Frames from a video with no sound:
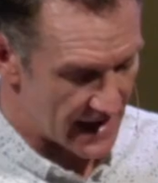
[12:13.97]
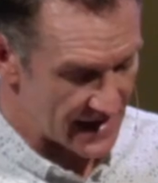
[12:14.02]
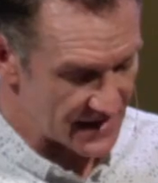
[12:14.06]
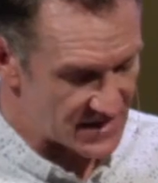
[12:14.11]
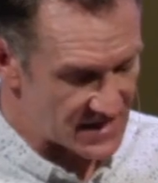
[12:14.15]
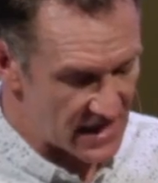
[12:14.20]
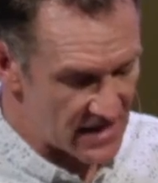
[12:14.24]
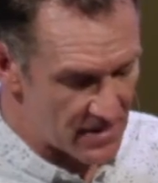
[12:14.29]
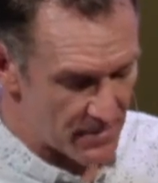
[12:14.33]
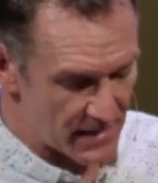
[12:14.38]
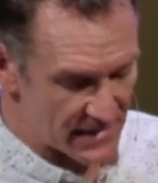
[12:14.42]
I
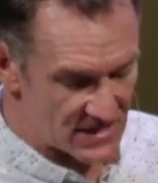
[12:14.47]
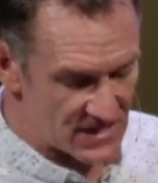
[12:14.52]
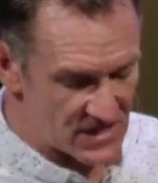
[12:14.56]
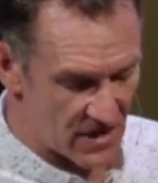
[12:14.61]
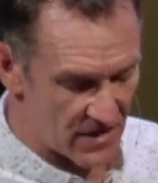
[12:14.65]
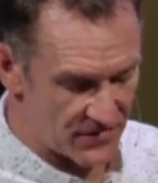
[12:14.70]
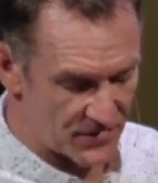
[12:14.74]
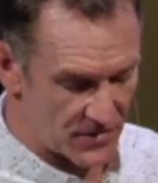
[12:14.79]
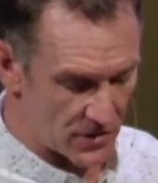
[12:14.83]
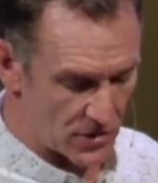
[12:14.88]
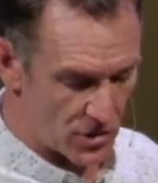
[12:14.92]
say to
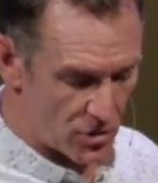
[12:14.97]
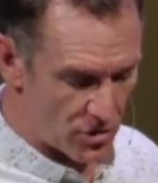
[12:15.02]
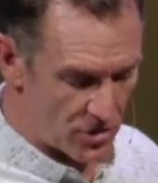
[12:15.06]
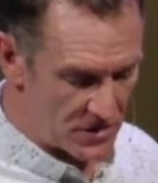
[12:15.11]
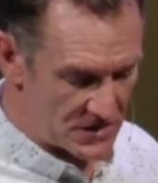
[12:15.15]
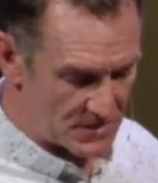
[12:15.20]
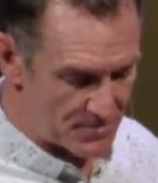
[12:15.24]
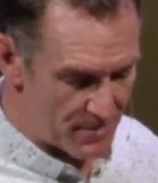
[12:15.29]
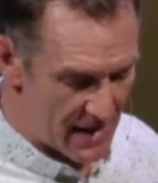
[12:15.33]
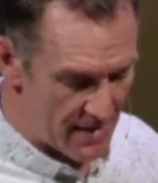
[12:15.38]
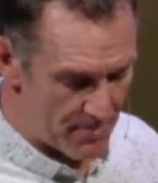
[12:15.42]
myself, the
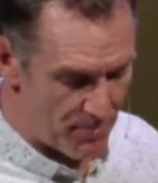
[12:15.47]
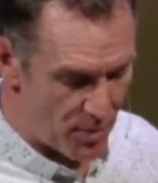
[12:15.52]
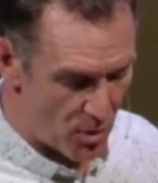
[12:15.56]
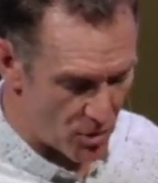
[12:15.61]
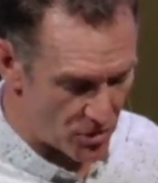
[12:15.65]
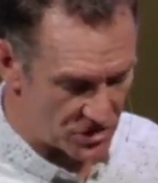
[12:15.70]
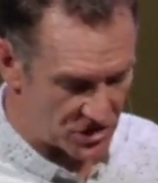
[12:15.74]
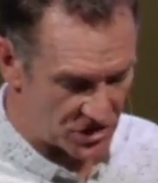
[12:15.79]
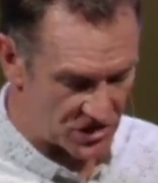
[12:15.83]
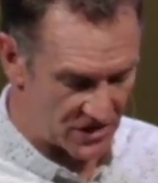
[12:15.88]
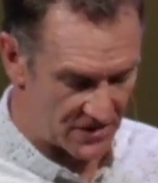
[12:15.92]
Lord is my
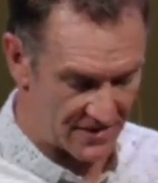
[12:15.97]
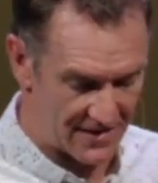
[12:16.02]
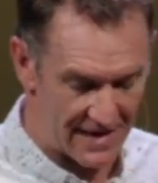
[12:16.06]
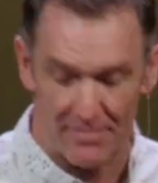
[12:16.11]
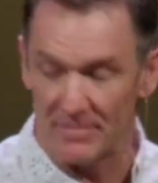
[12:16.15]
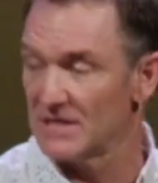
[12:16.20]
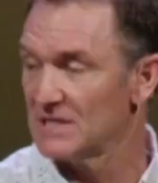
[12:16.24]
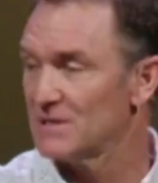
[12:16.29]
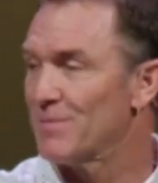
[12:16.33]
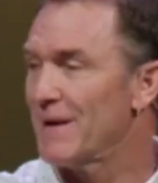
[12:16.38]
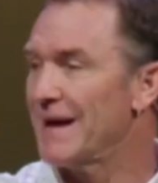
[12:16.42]
portion.
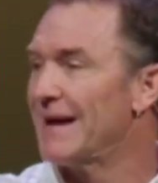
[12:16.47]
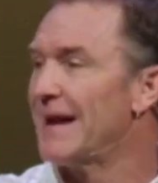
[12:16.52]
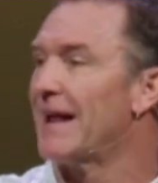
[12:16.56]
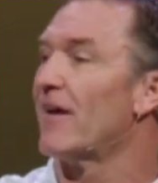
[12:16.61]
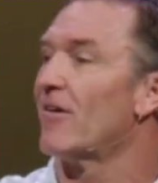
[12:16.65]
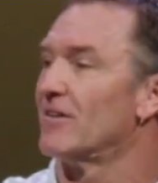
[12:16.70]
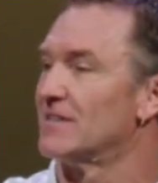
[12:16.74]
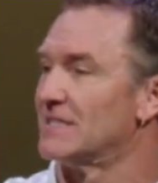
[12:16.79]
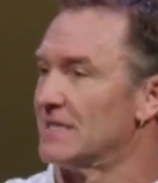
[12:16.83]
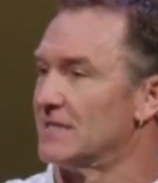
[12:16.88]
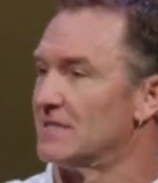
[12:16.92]
That means my
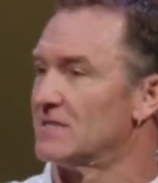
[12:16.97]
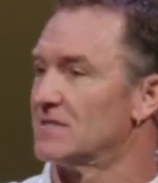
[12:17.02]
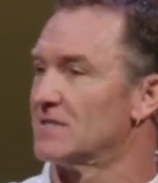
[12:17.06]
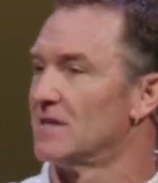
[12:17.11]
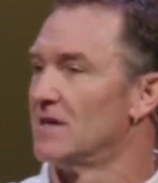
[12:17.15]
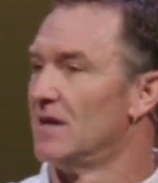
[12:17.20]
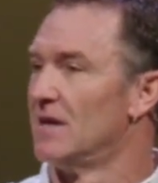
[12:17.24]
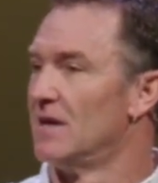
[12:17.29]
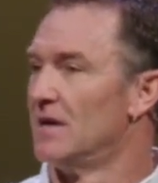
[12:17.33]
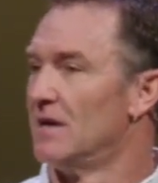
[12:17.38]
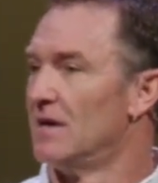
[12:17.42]
inheritance.